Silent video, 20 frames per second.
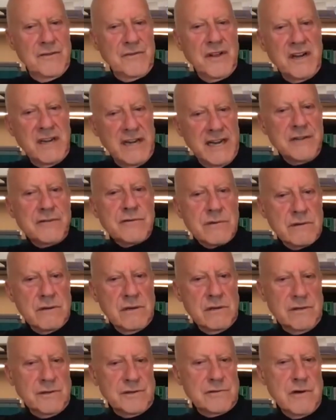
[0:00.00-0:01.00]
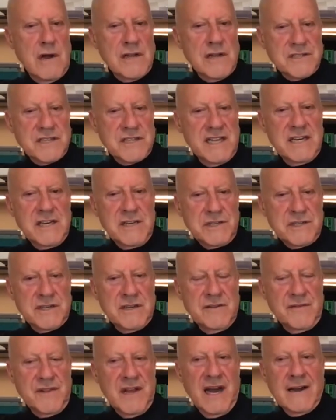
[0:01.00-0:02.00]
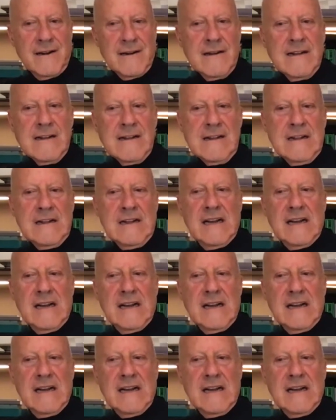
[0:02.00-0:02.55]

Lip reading: the literal translation of that?